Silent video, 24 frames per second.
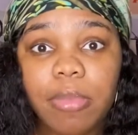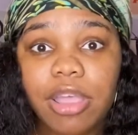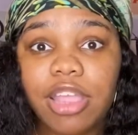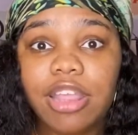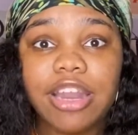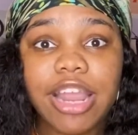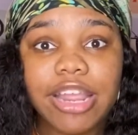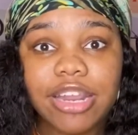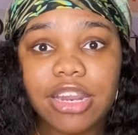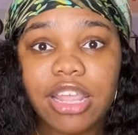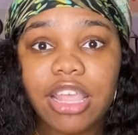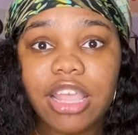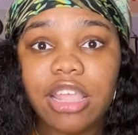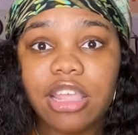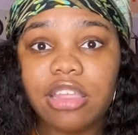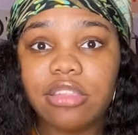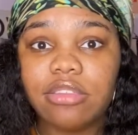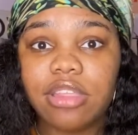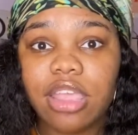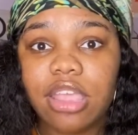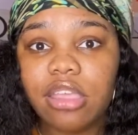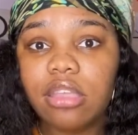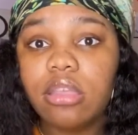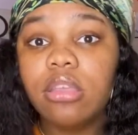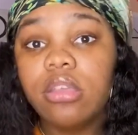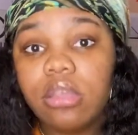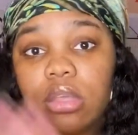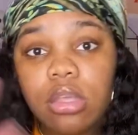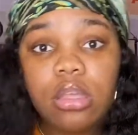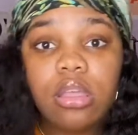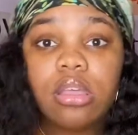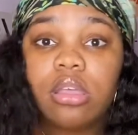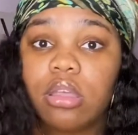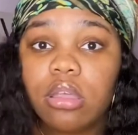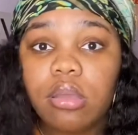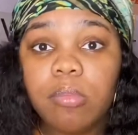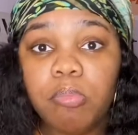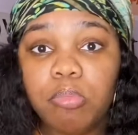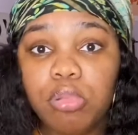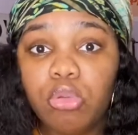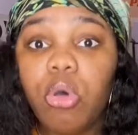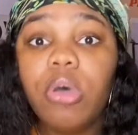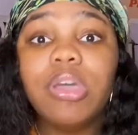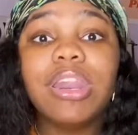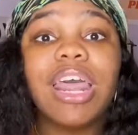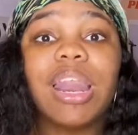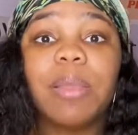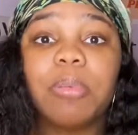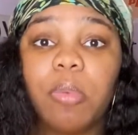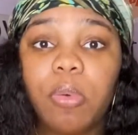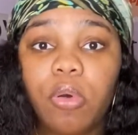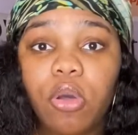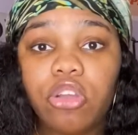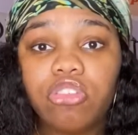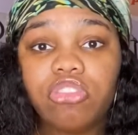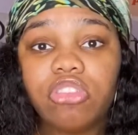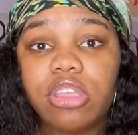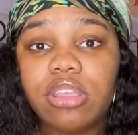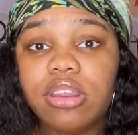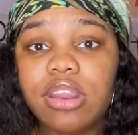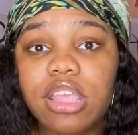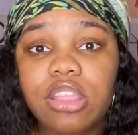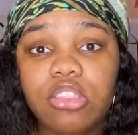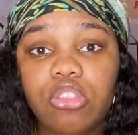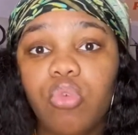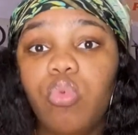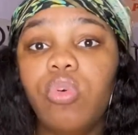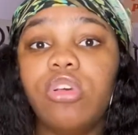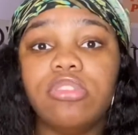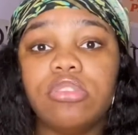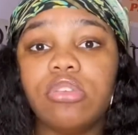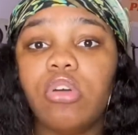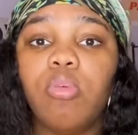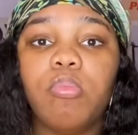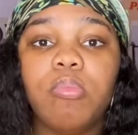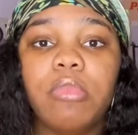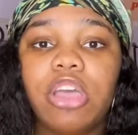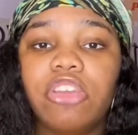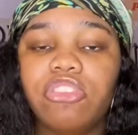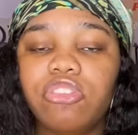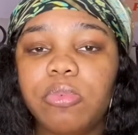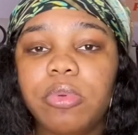And, like, blow it out of proportion and they do it so much.